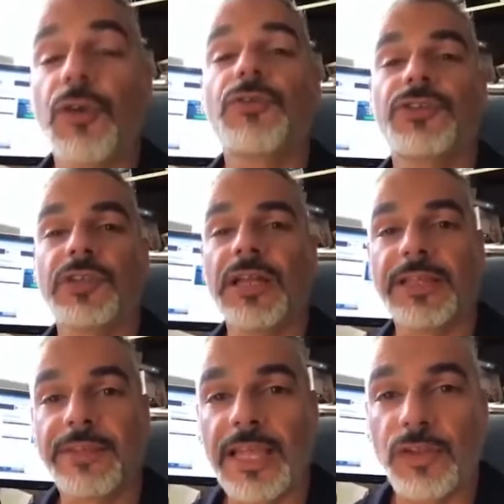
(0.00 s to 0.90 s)

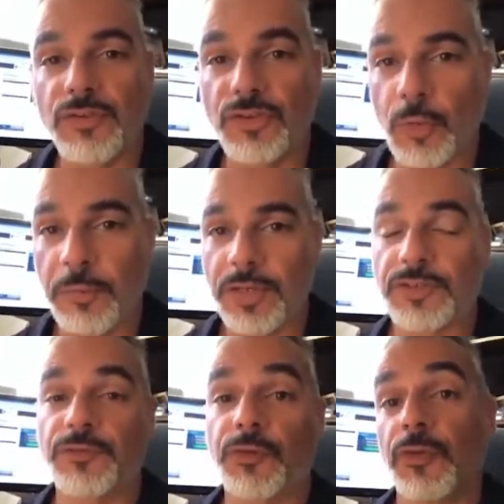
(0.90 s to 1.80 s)
JohnCrestani, thank you so
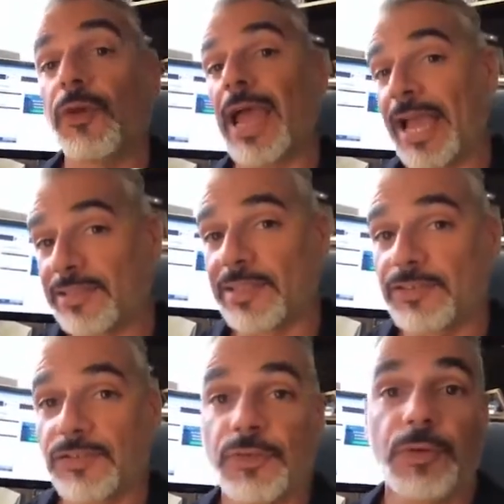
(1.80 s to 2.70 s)
much for
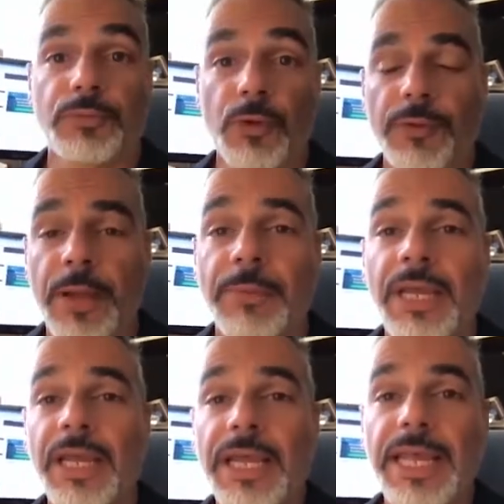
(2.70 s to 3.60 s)
access to your program.
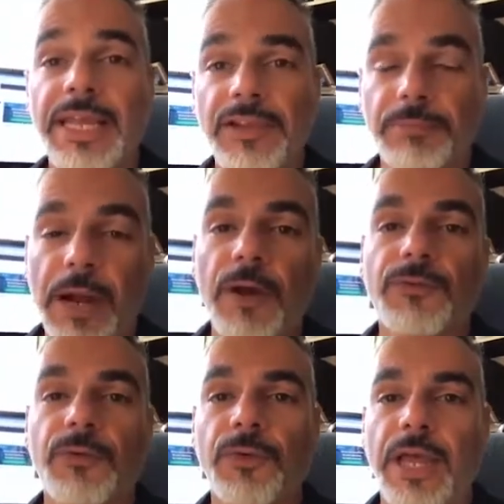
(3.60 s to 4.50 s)
It is
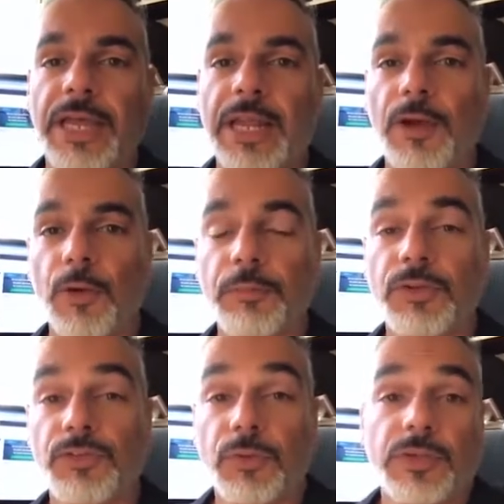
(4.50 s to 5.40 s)
powerful, and I
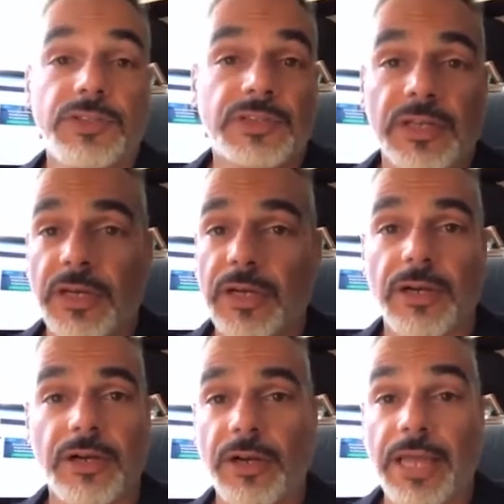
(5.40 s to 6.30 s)
hope your students
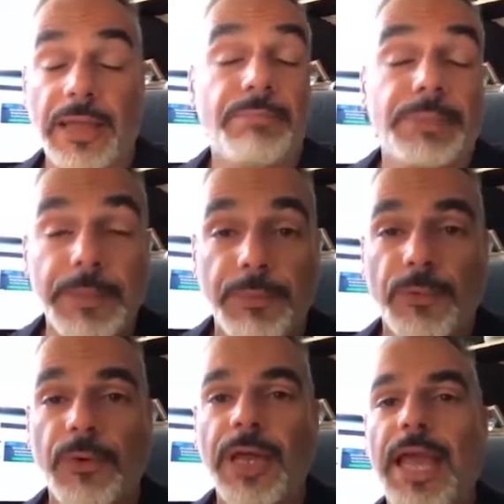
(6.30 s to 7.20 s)
and
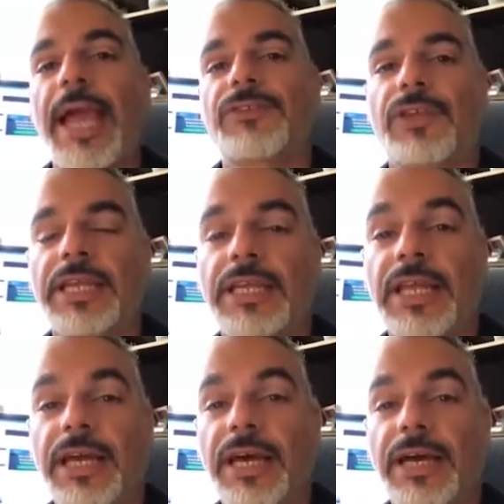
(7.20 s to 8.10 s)
people
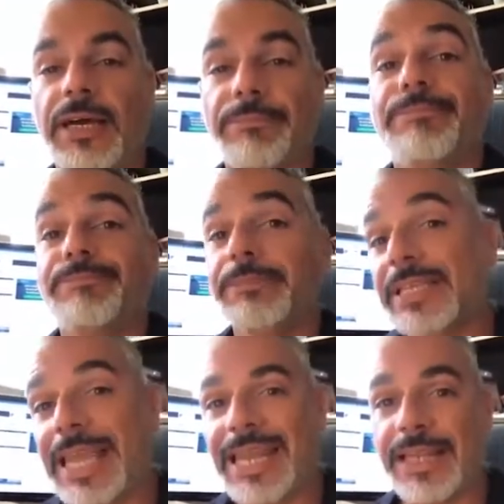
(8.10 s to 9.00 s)
actually
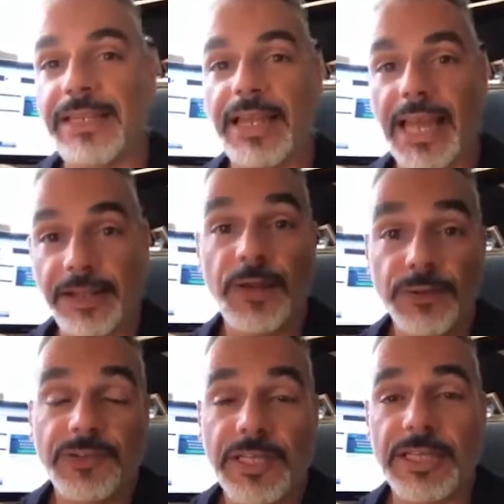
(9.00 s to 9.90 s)
get in, and
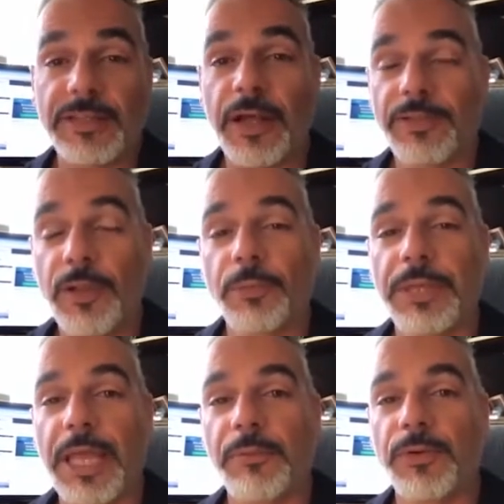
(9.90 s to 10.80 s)
they'll see, they'll
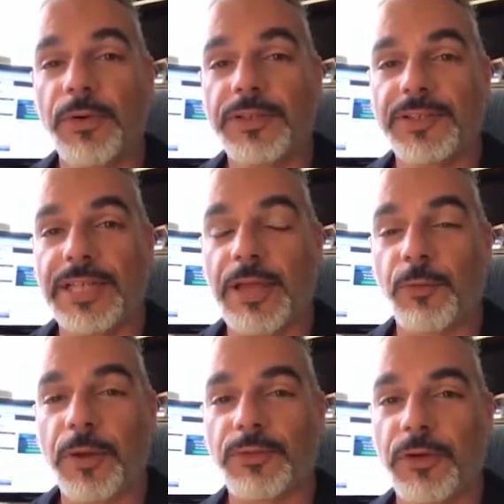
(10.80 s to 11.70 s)
be able to
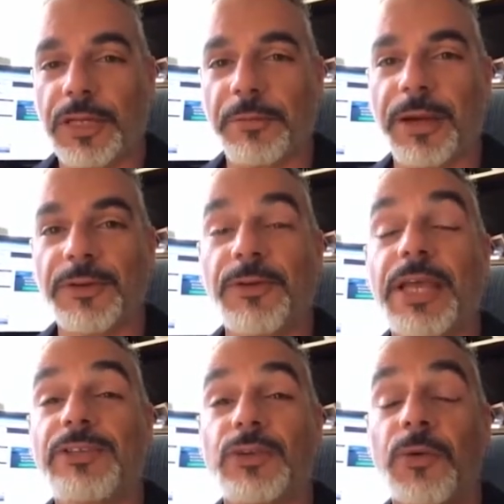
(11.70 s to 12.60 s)
understand what I'm talking about.
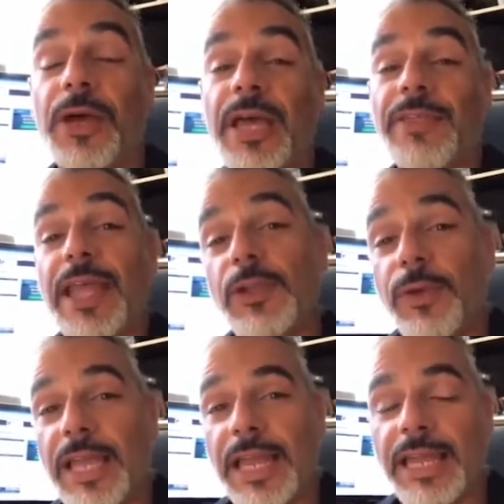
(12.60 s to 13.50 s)
Okay, so thank
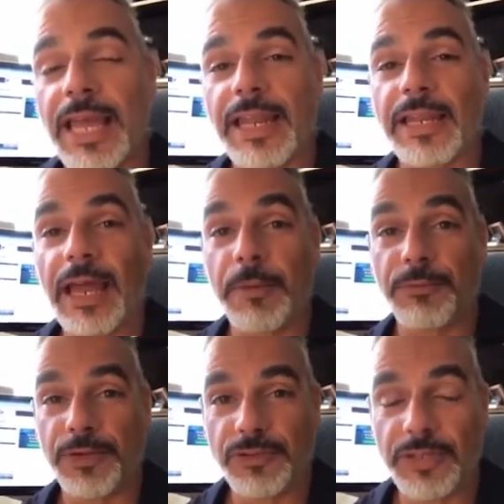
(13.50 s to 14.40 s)
you again, and I
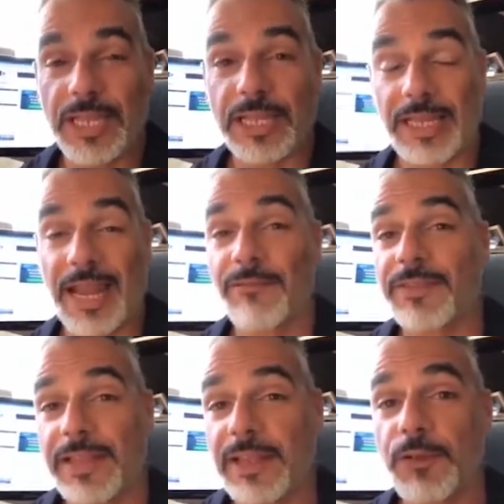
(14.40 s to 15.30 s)
appreciate
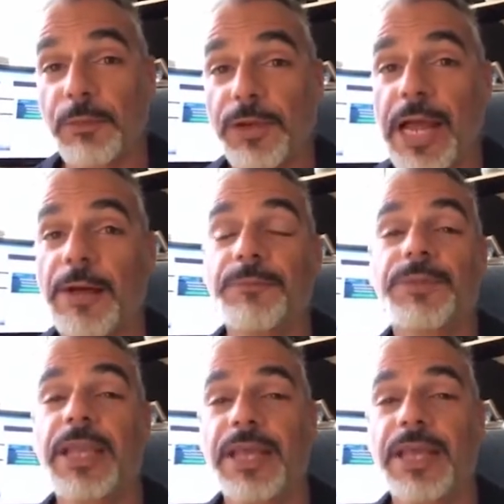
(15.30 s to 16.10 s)
everything that you put out.